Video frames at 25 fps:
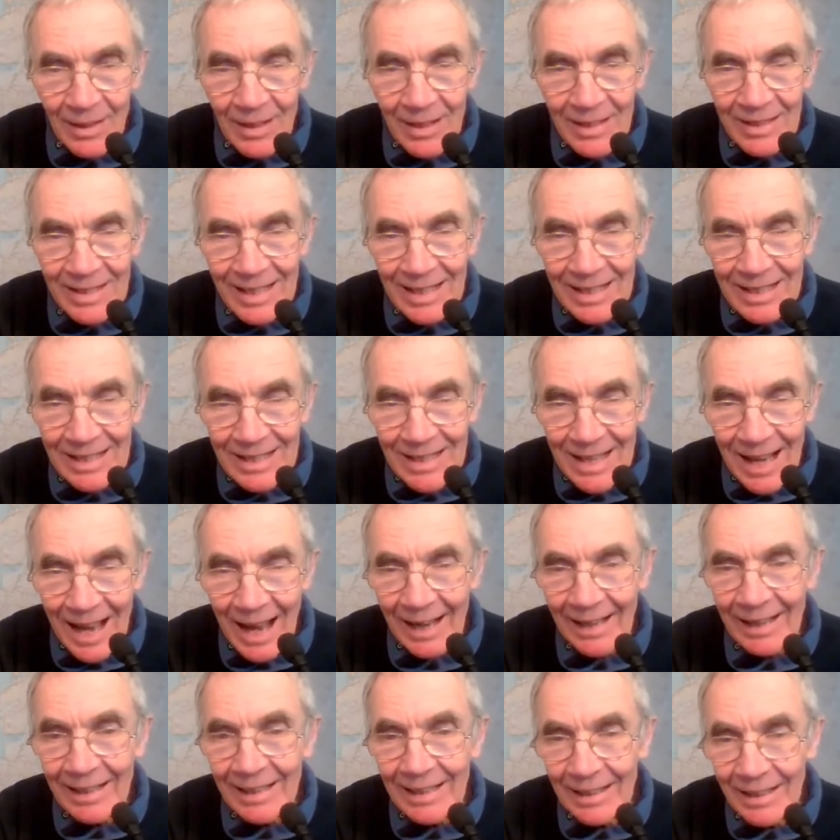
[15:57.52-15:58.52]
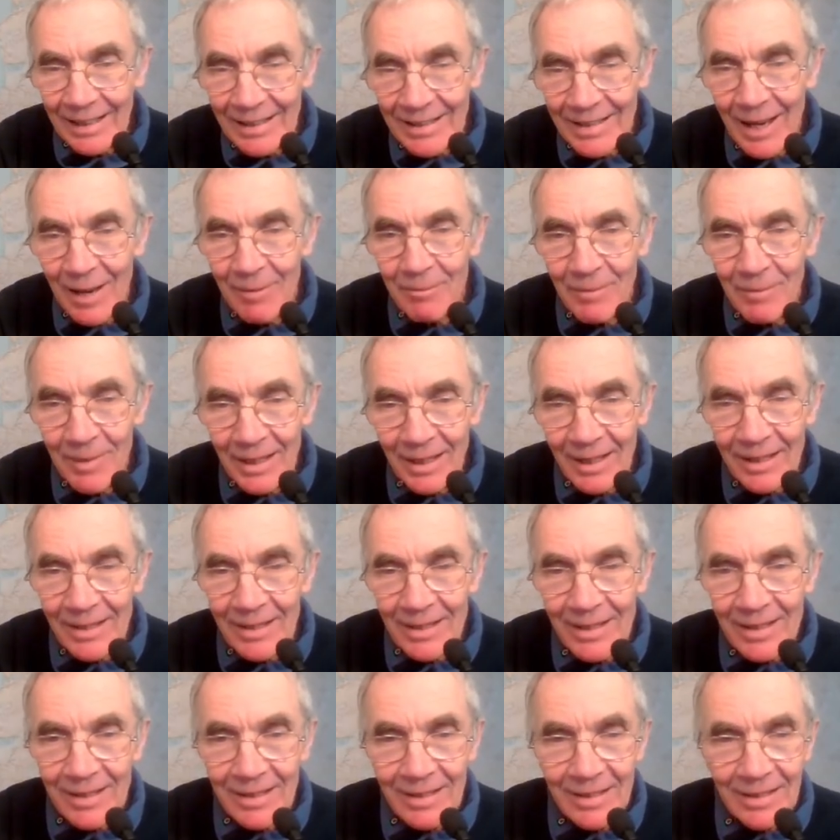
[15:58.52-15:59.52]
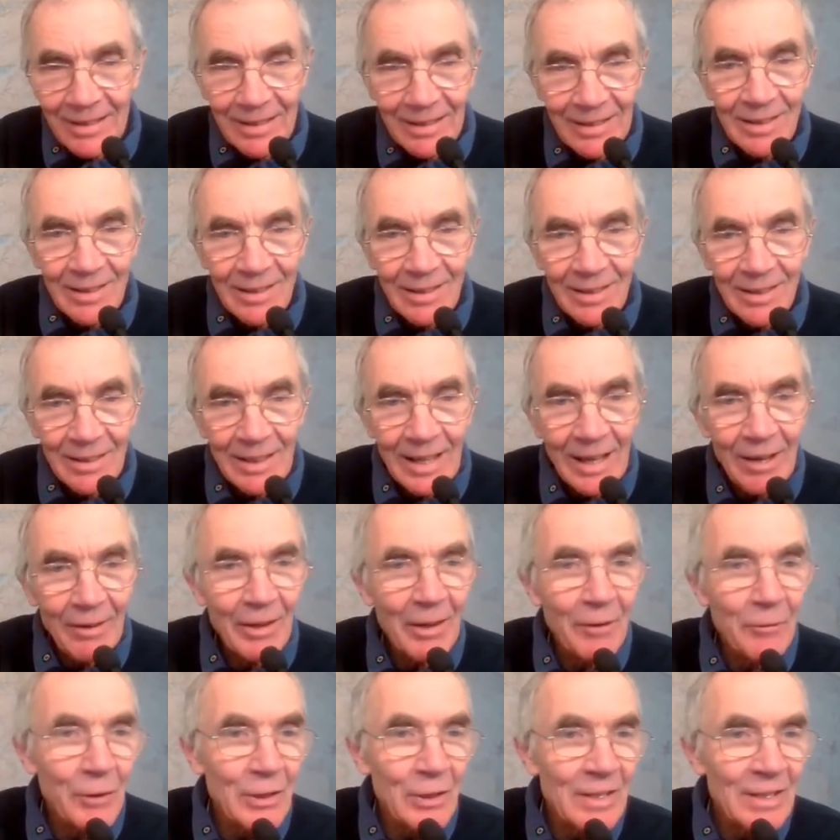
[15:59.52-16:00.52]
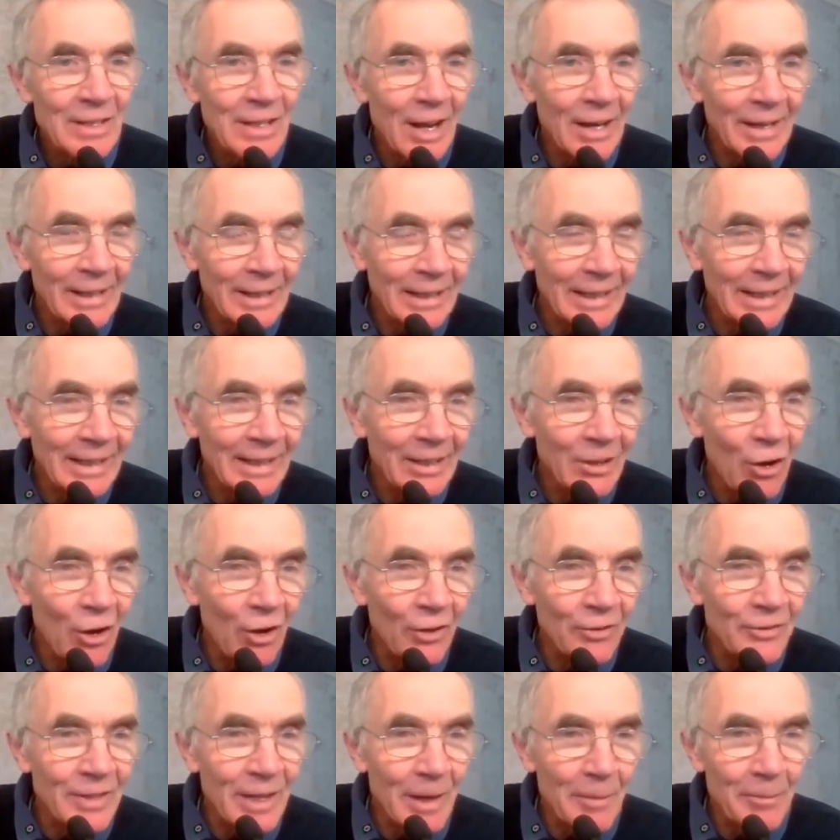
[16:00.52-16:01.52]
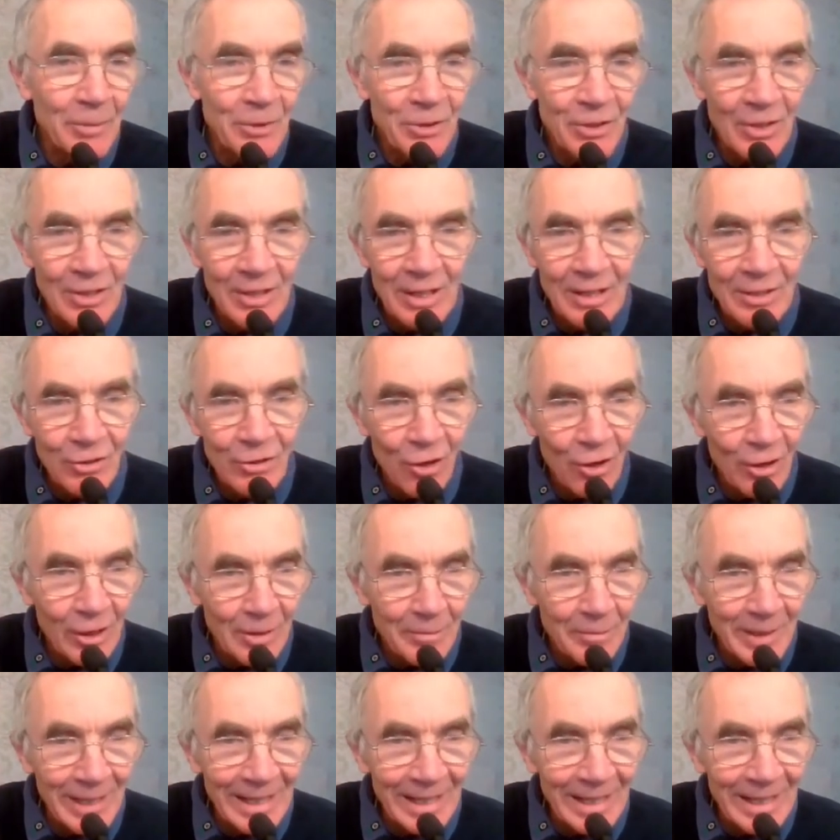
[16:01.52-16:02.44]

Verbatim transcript: it's exactly 10 minutes. Now, if it's cycling on temperatures, it's not going to